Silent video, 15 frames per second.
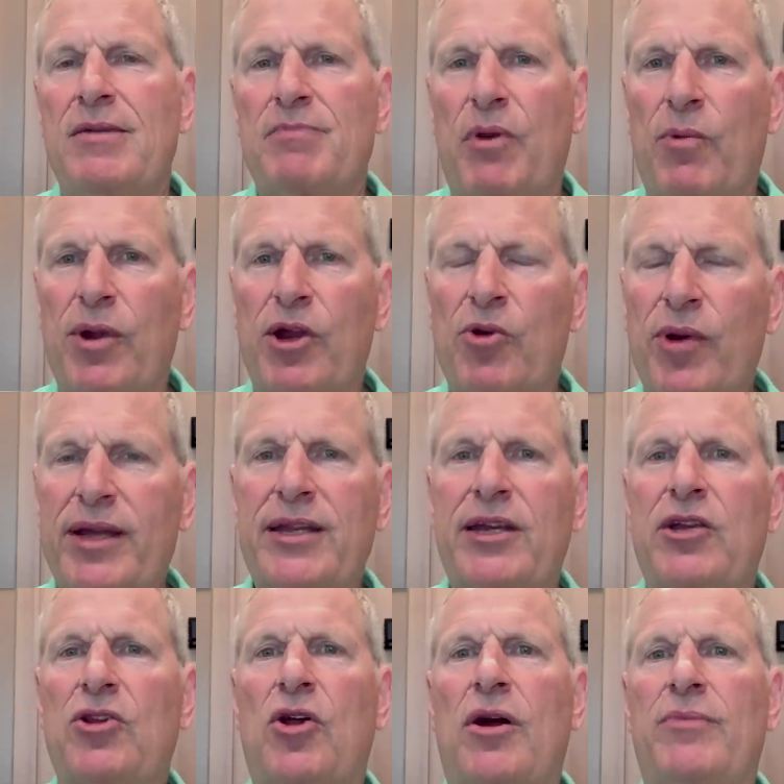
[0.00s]
but we
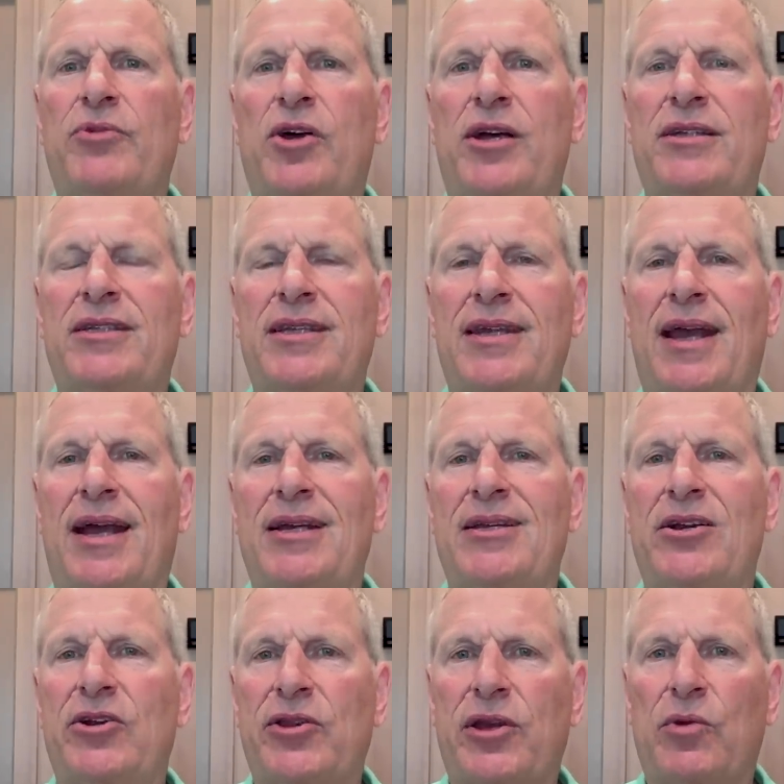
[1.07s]
quickly glommed onto the
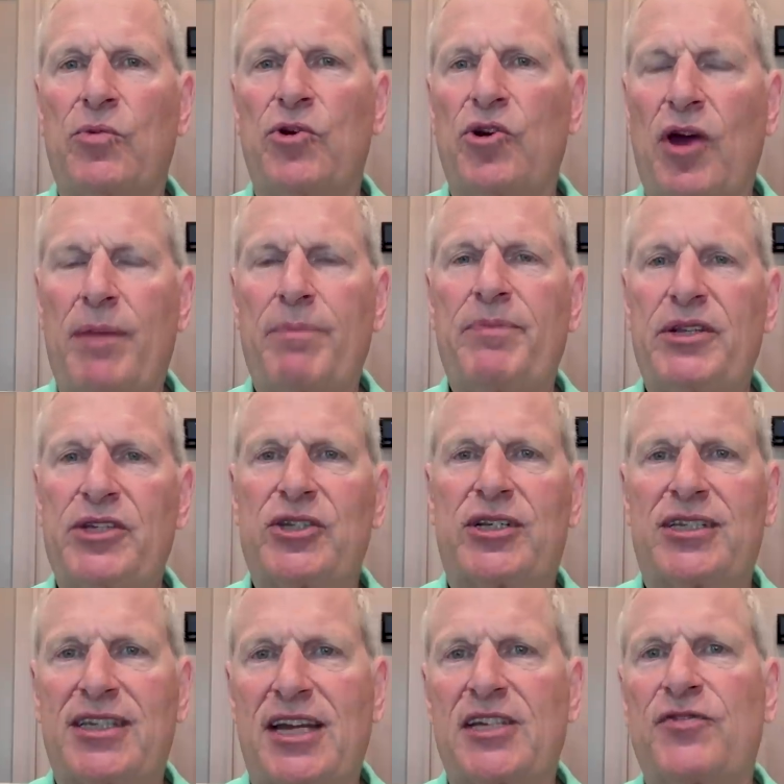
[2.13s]
idea that it would not be
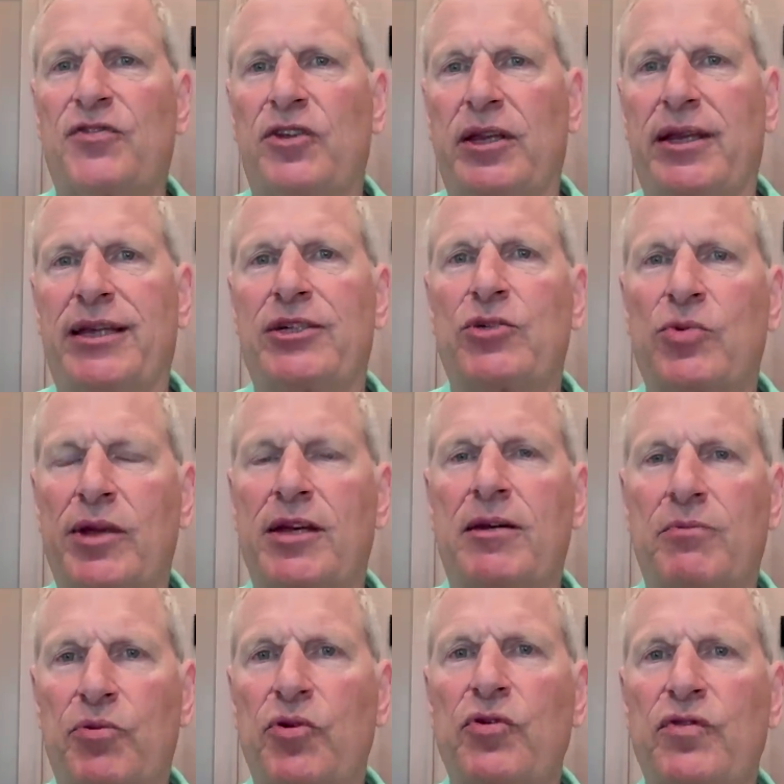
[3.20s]
successful unless we could
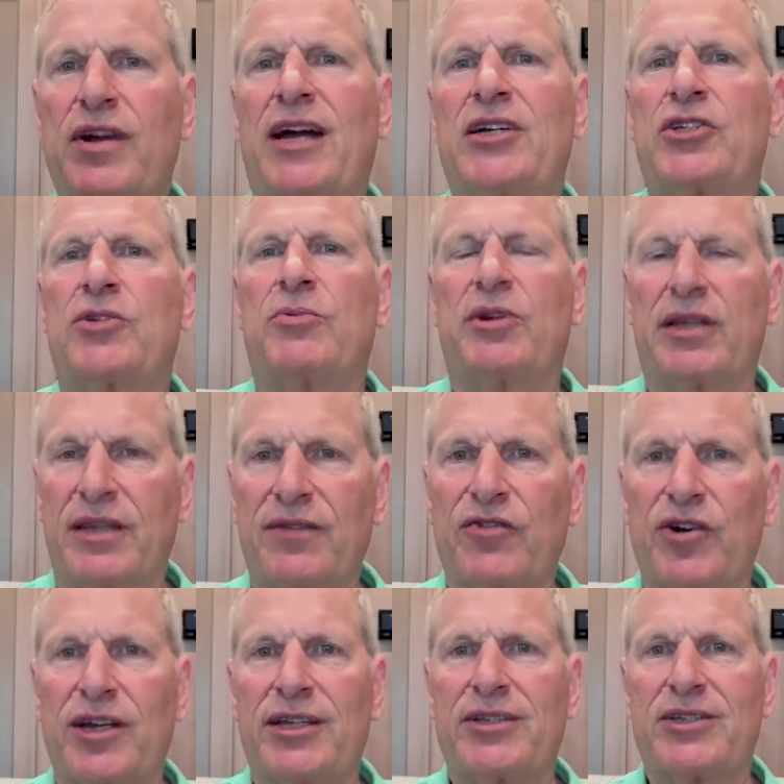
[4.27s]
improve customer
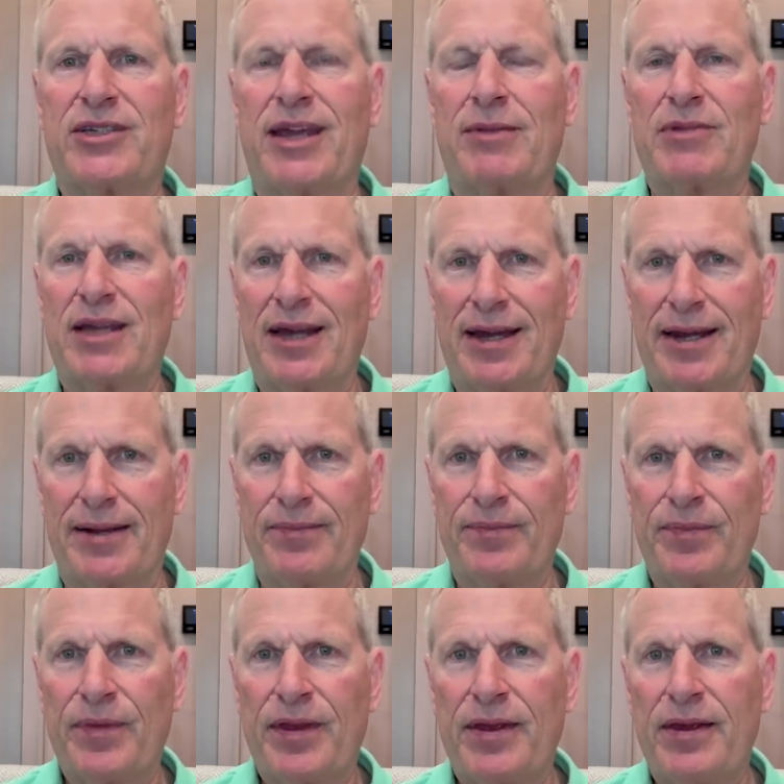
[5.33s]
delivery at the same time.
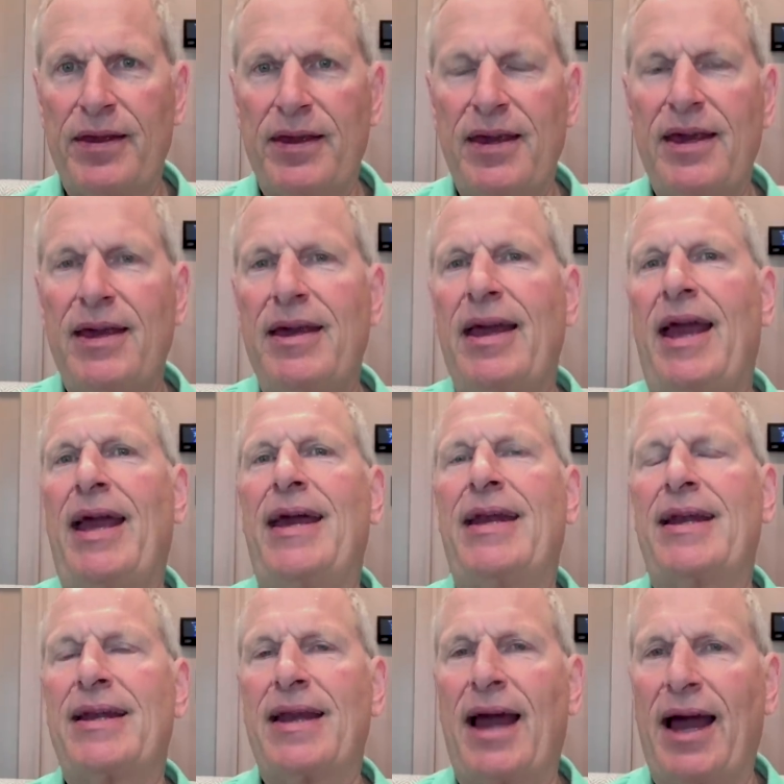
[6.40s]

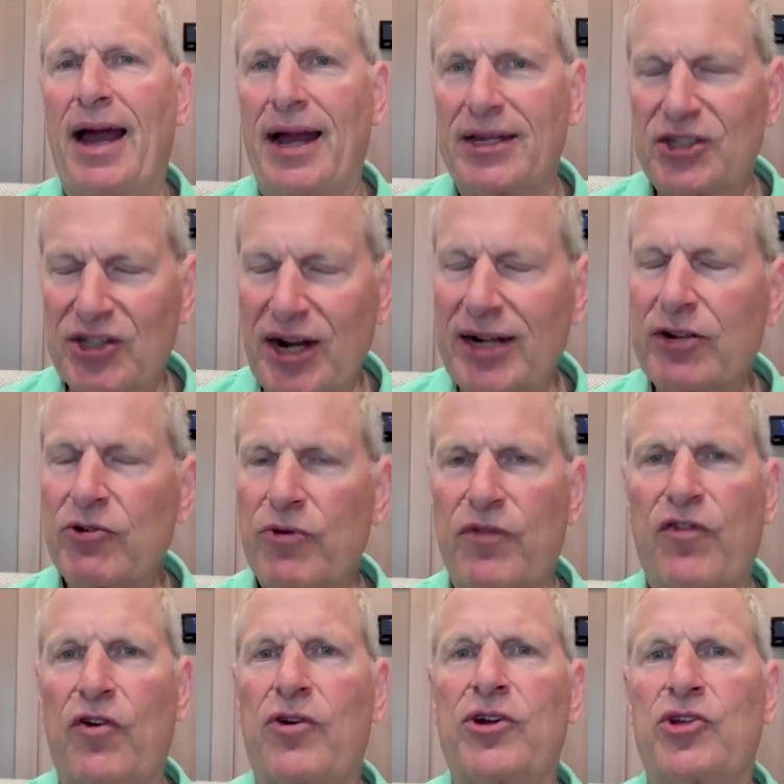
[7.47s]
And I started
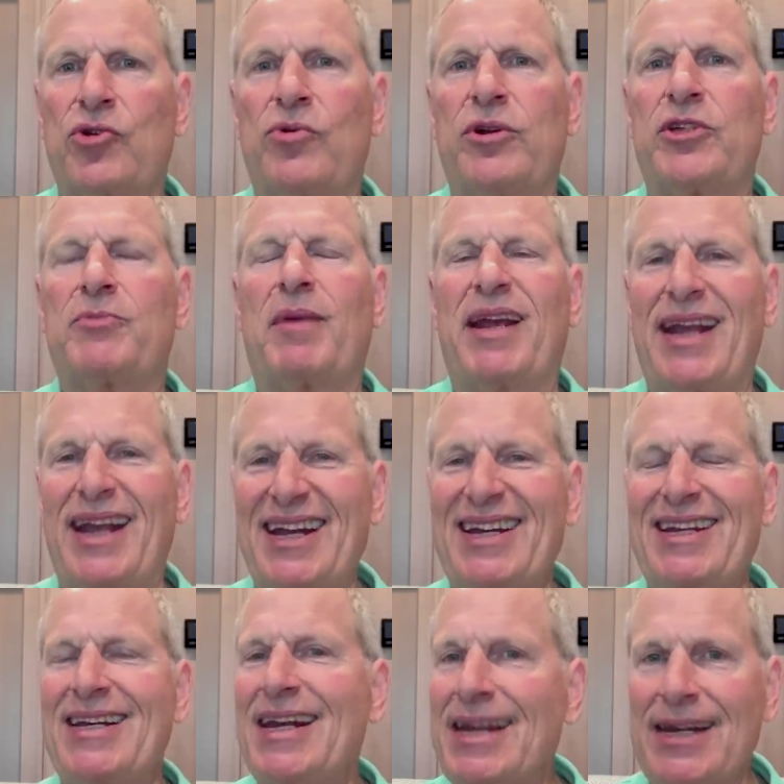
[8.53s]
referring to it as my
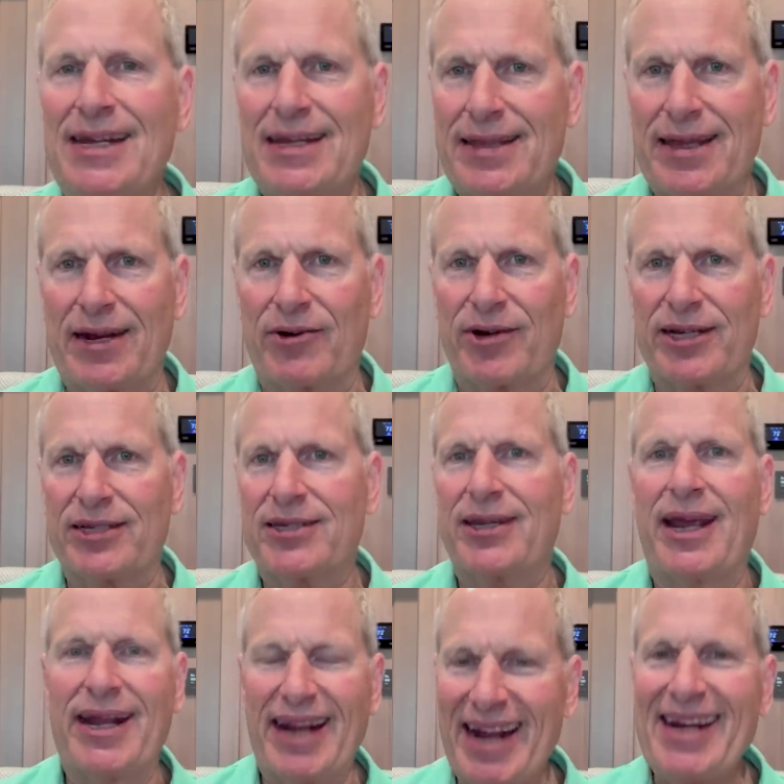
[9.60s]
any ninny theory,
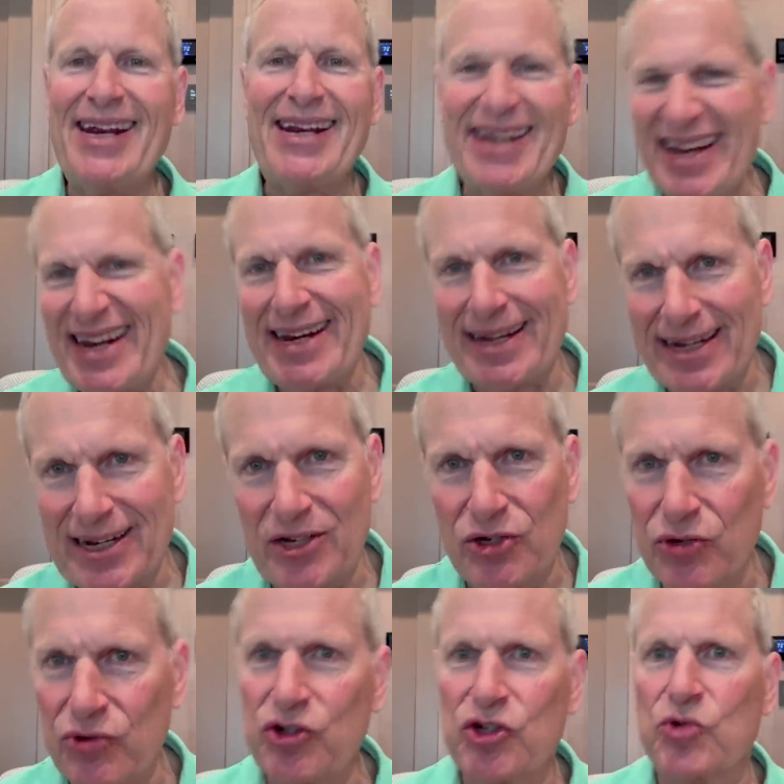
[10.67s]
saying any ninny can
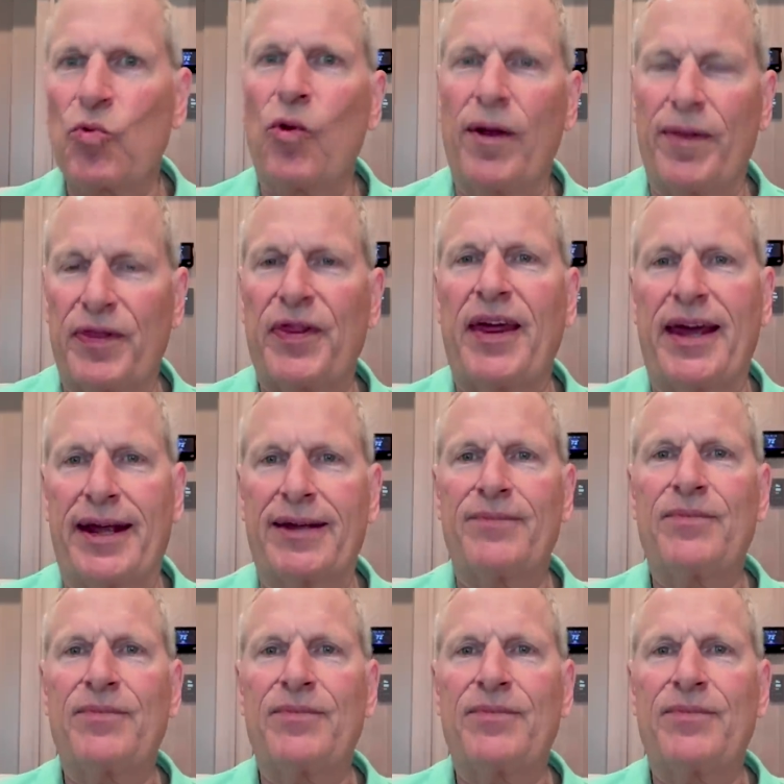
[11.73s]
do just one thing.